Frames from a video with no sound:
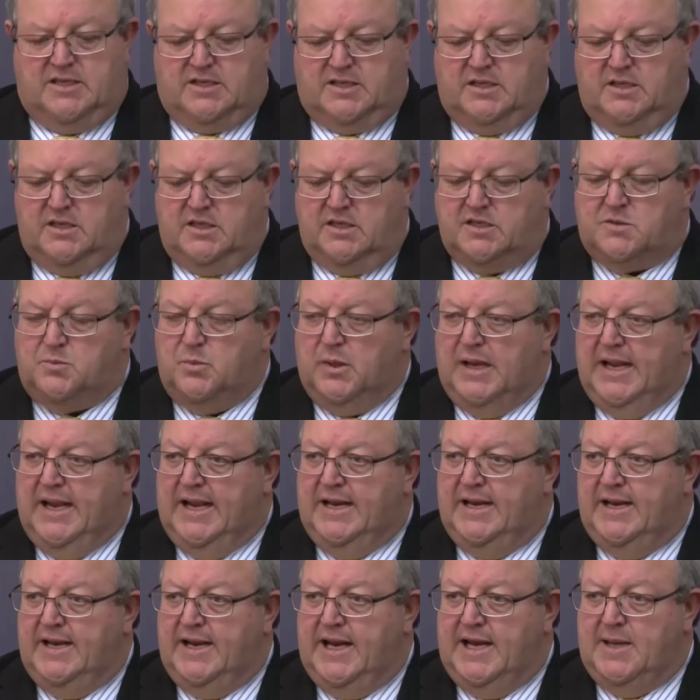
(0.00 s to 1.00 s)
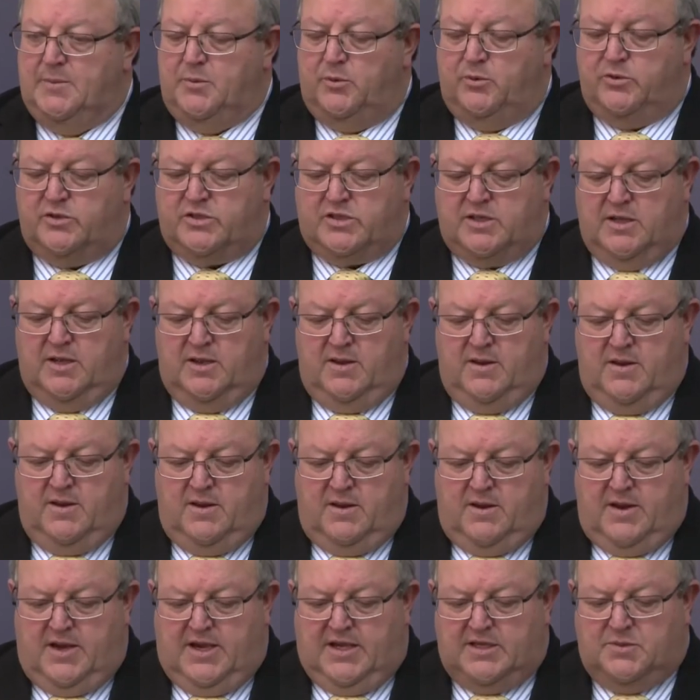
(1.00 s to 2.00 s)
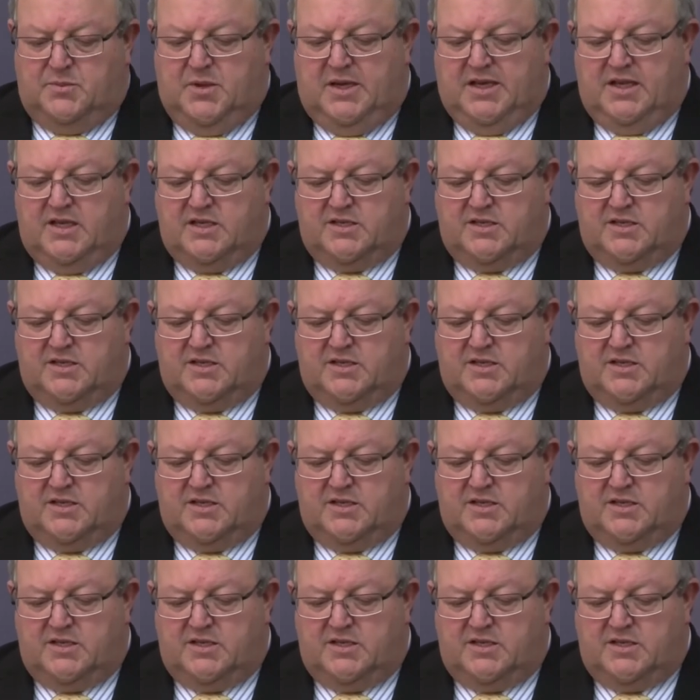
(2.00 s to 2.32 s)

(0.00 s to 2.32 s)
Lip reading: So this plan enables as many